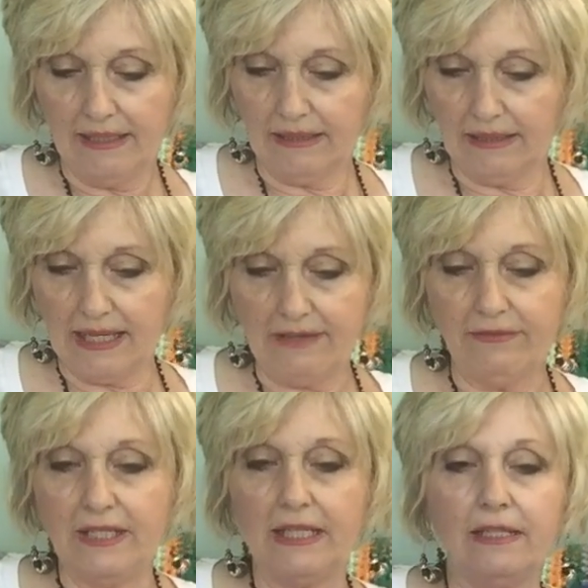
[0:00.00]

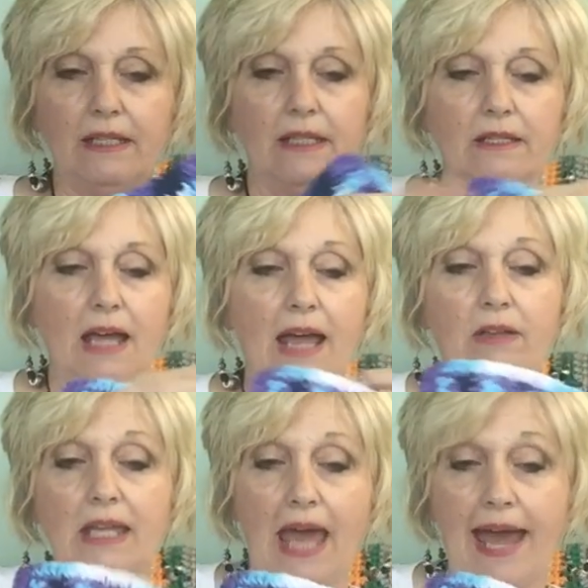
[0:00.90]
Loved it.
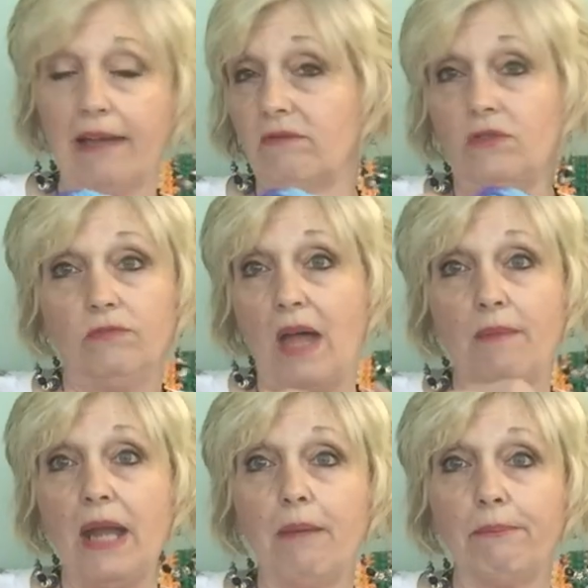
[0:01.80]
I'm
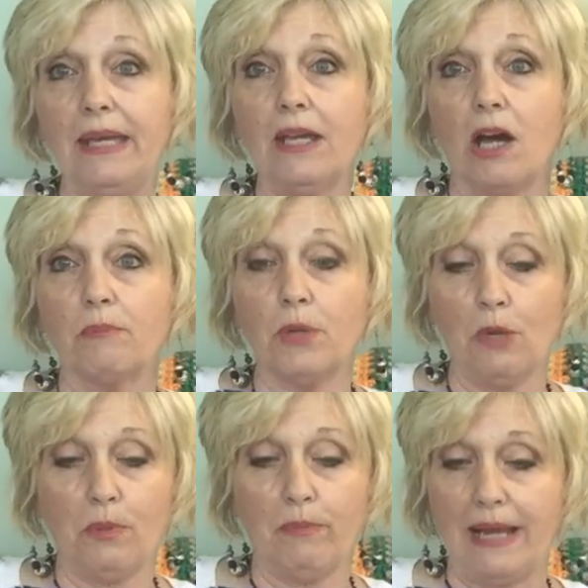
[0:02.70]
not big on
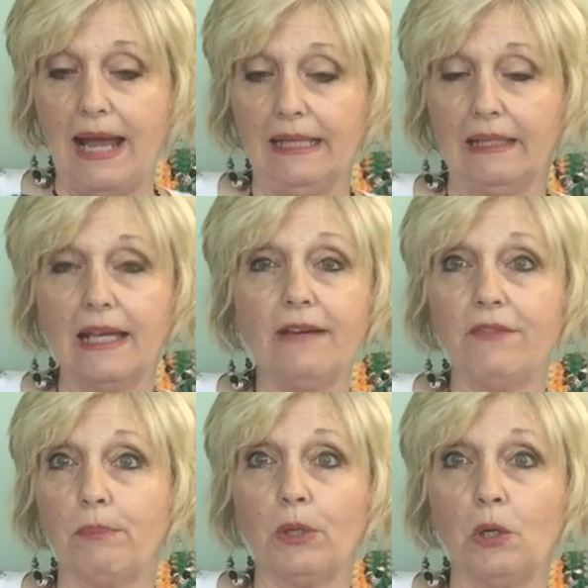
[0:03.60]
purple, but I love
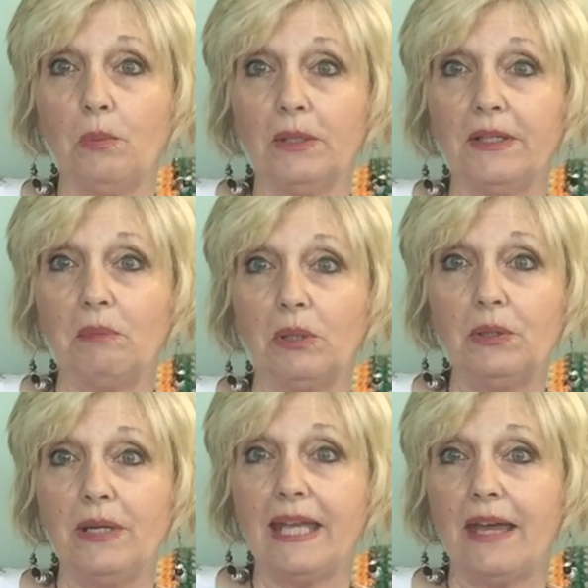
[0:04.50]
the purple and the blue
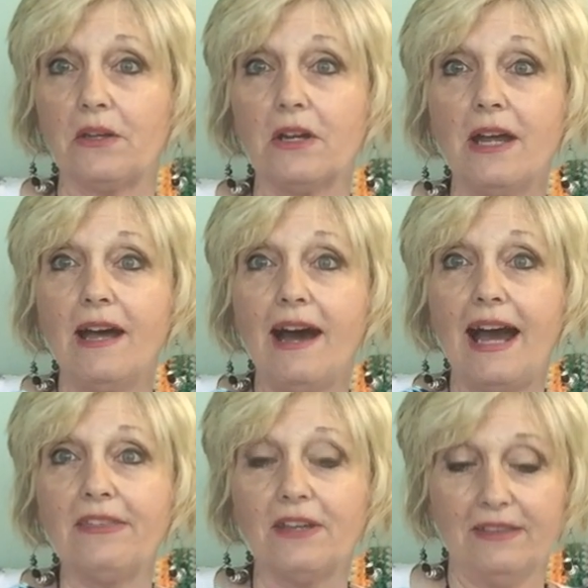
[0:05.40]
together. I
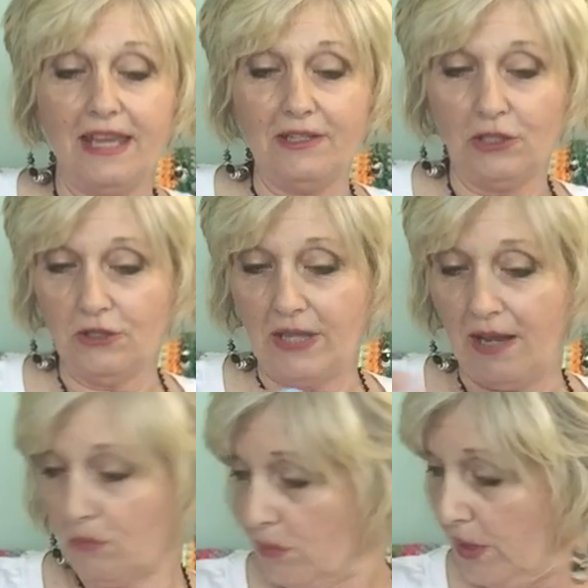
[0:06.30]
thought they turned
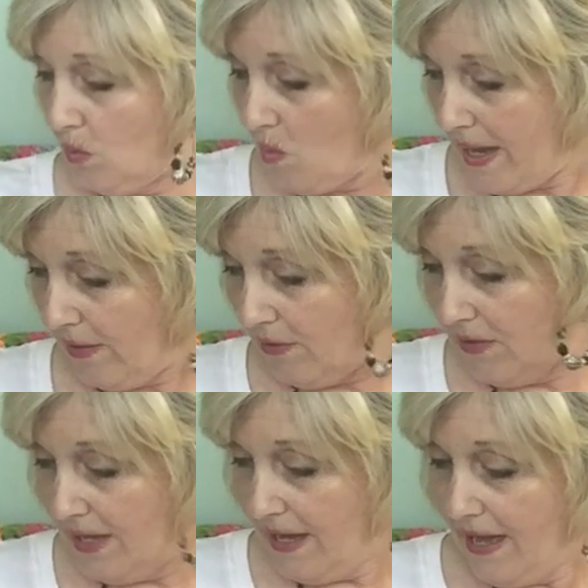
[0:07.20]
out real well.
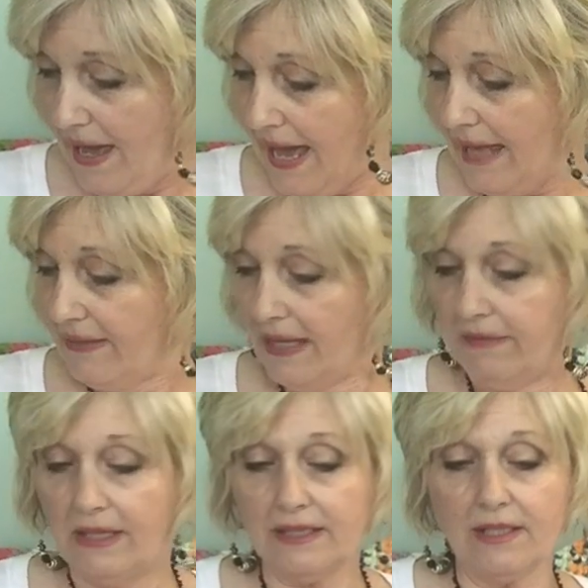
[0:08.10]
And then
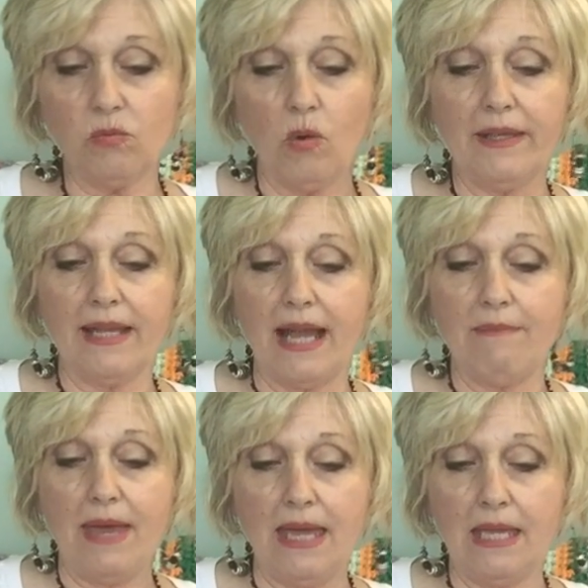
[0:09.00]
this is one that I
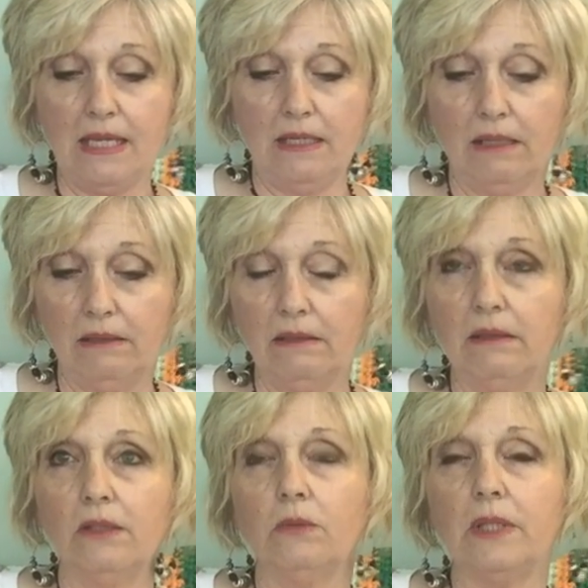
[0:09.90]
made.
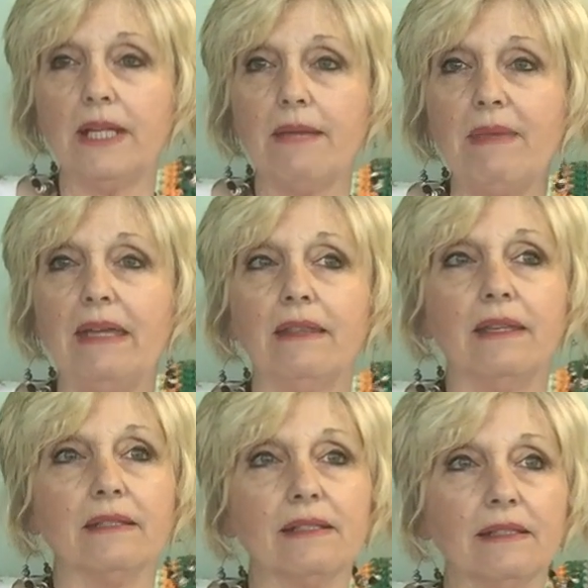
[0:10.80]
When did I make
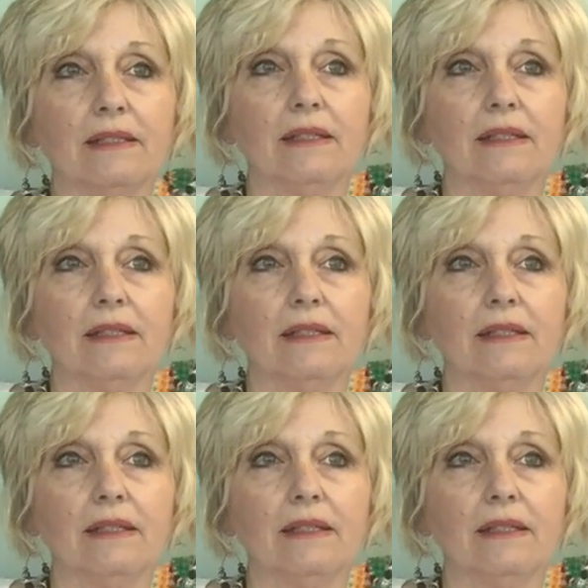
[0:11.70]
this?